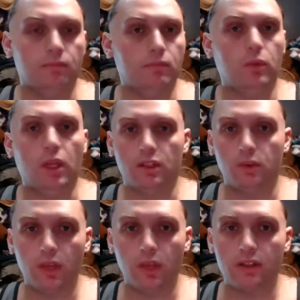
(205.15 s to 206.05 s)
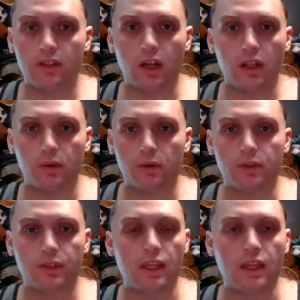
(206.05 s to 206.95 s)
what, $2,000,
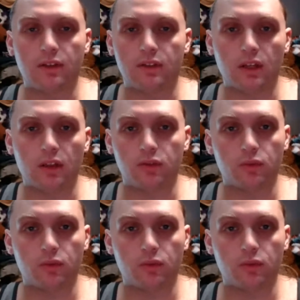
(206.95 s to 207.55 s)
$8,000